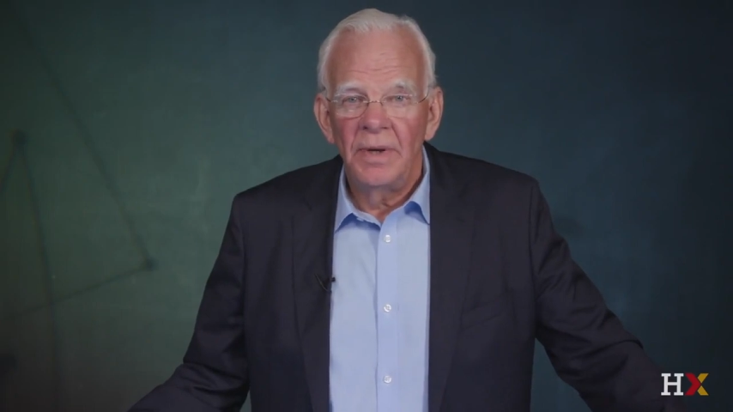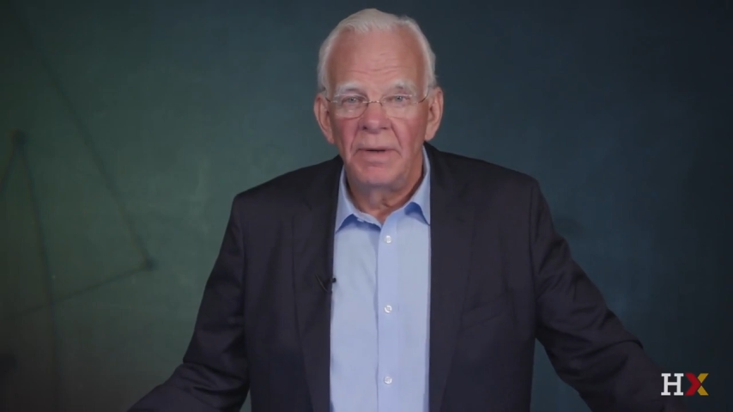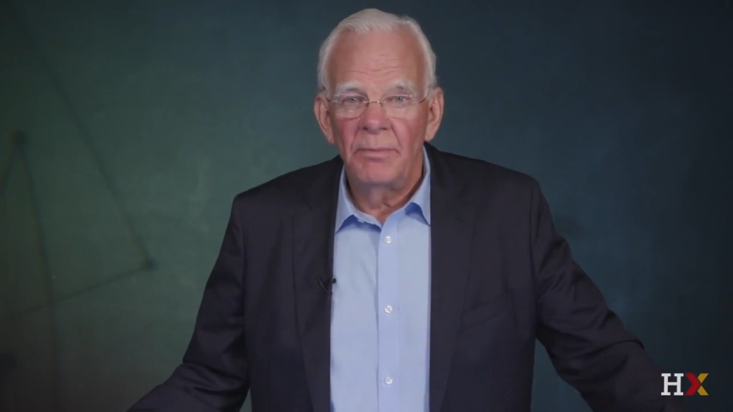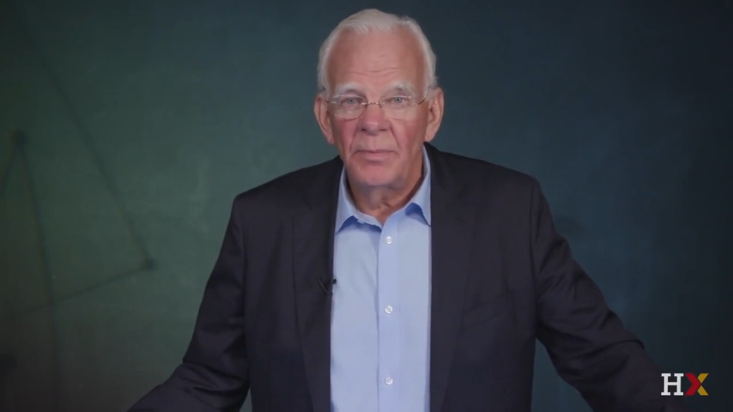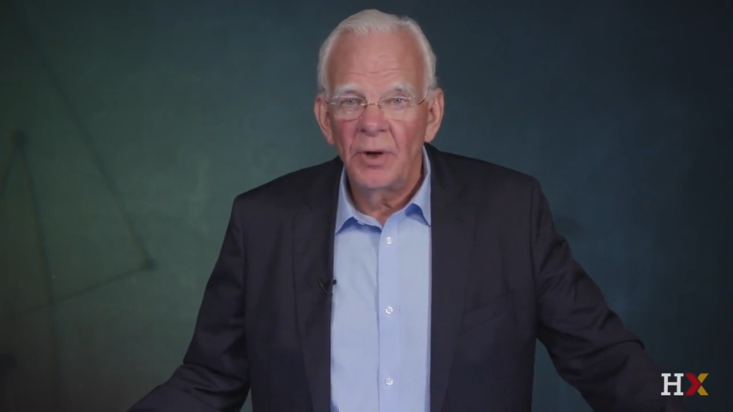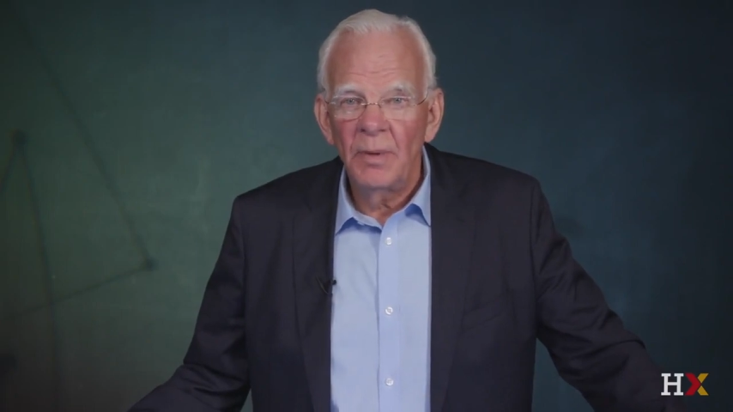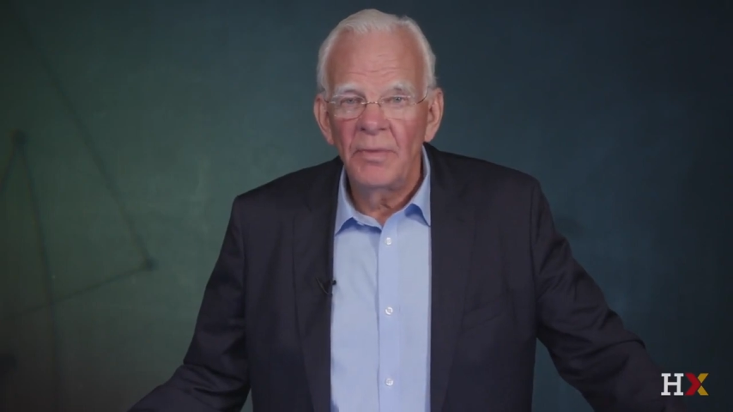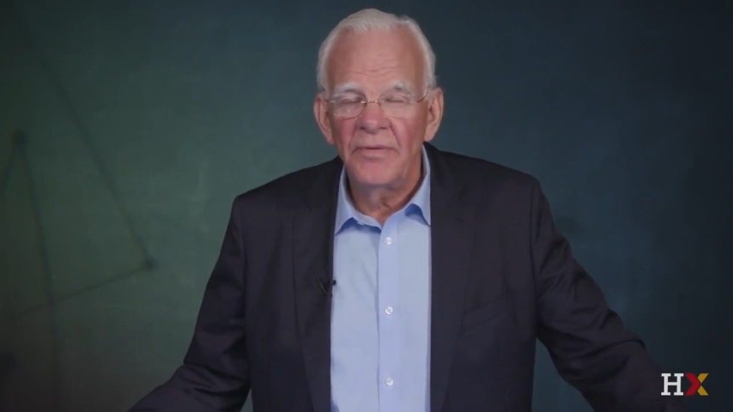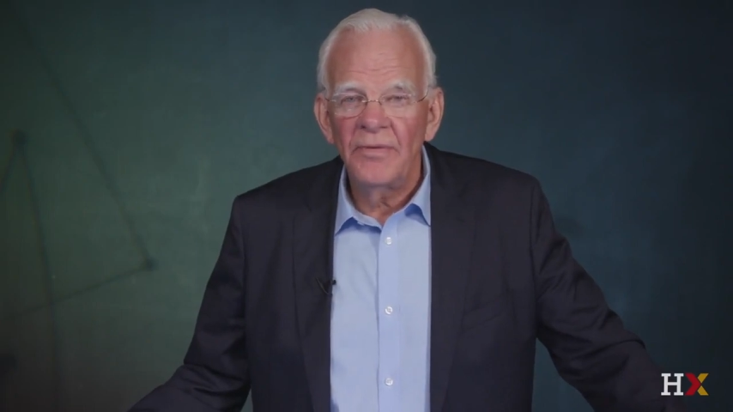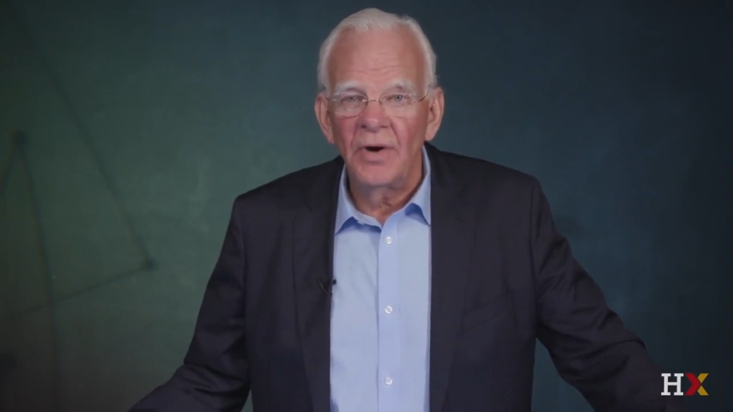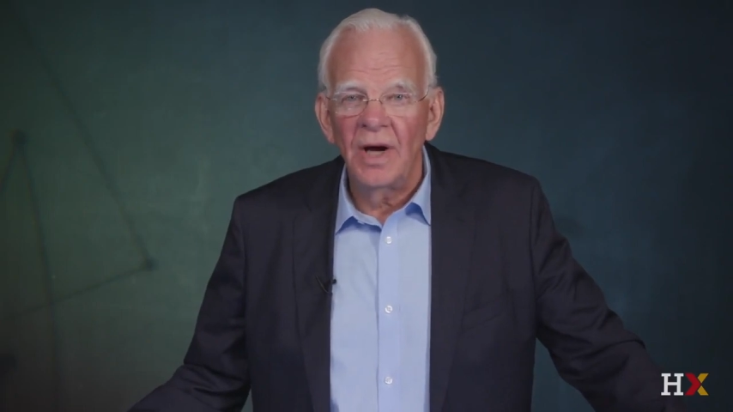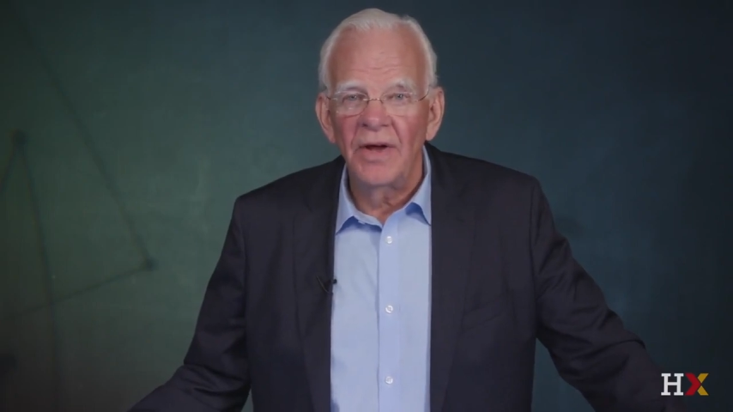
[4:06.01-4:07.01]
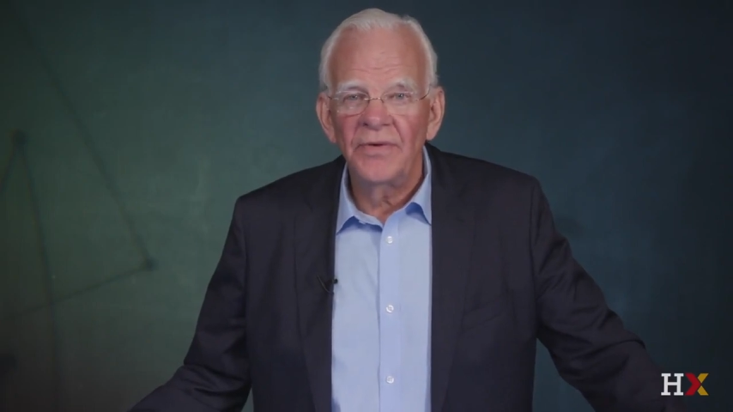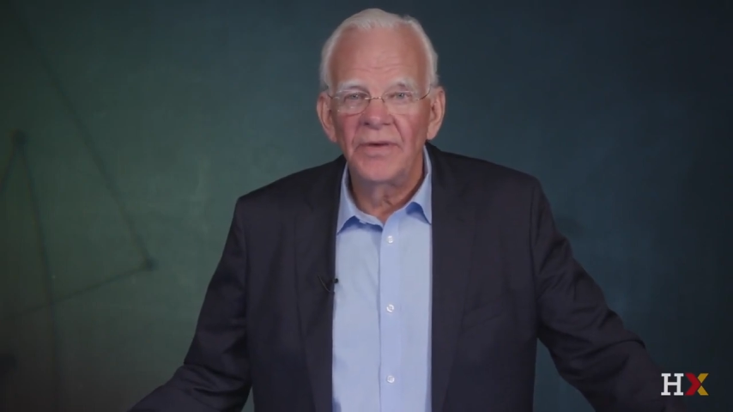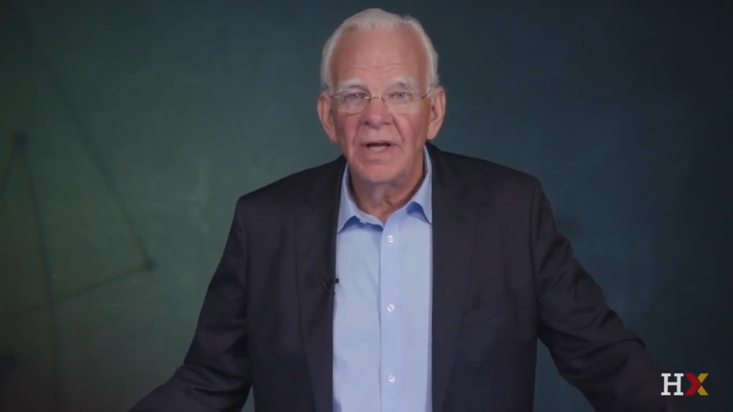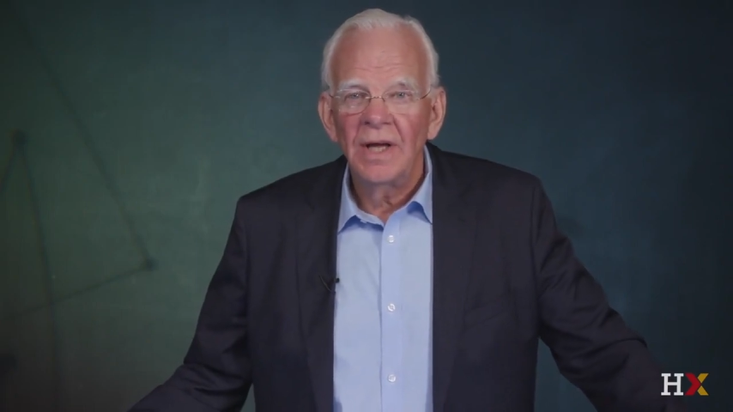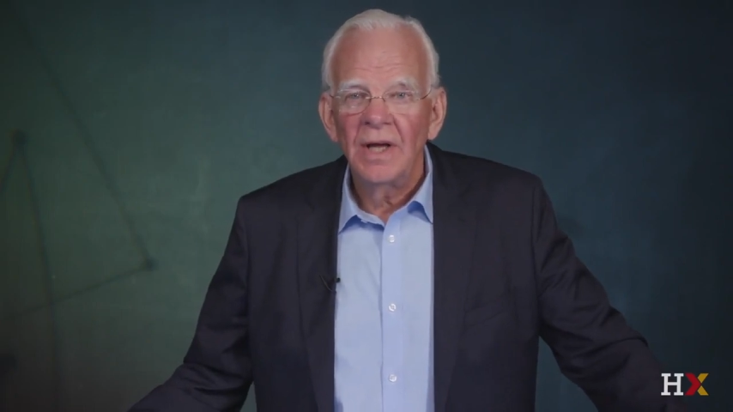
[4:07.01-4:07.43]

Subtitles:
in permafrost,